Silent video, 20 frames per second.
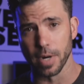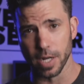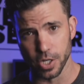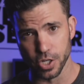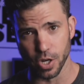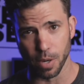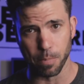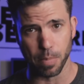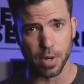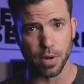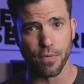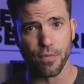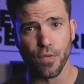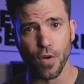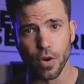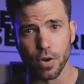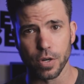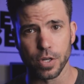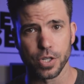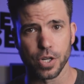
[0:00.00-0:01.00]
gonna jump into
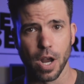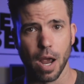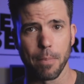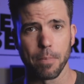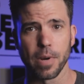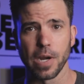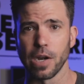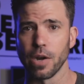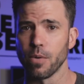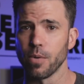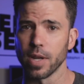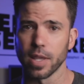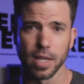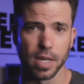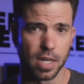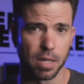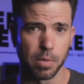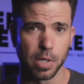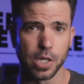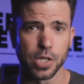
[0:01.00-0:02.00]
Photoshop here with
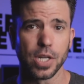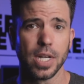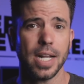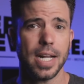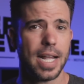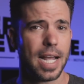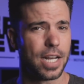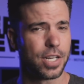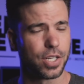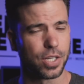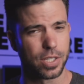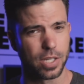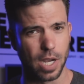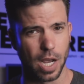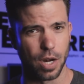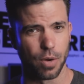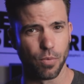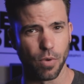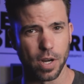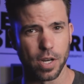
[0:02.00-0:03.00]
an image and just
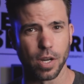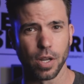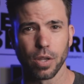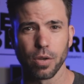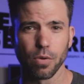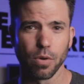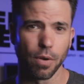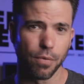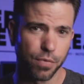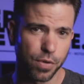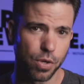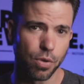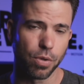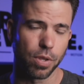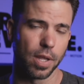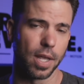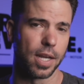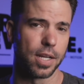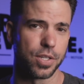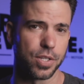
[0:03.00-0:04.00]
kind of run you through a few
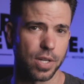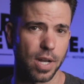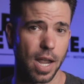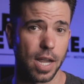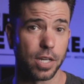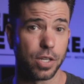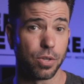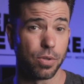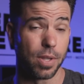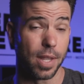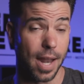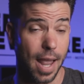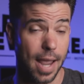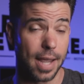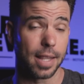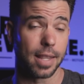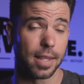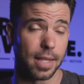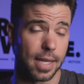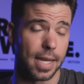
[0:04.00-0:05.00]
things that I do that I
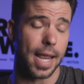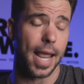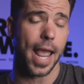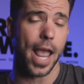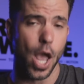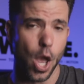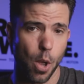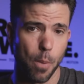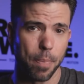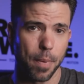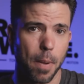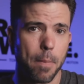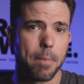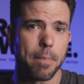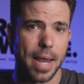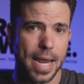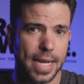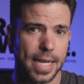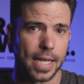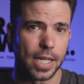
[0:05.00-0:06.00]
think help
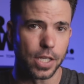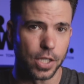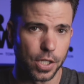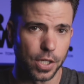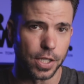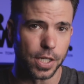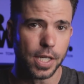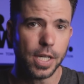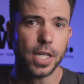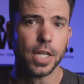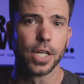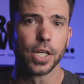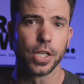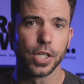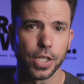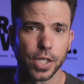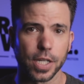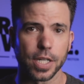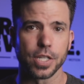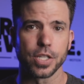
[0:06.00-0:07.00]
make it look
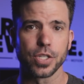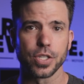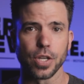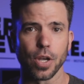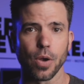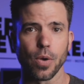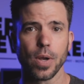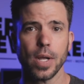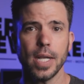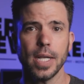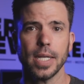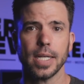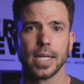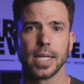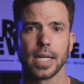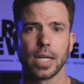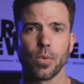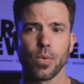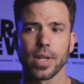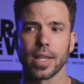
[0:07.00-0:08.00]
good. So
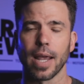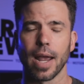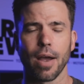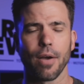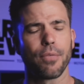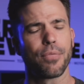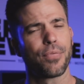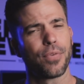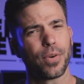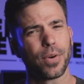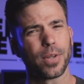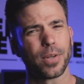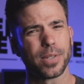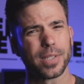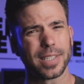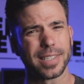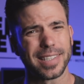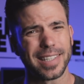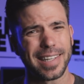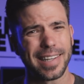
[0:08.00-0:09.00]
uh, without further
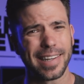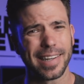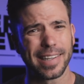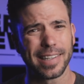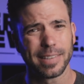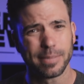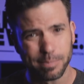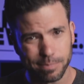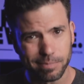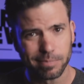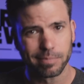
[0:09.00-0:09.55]
delay,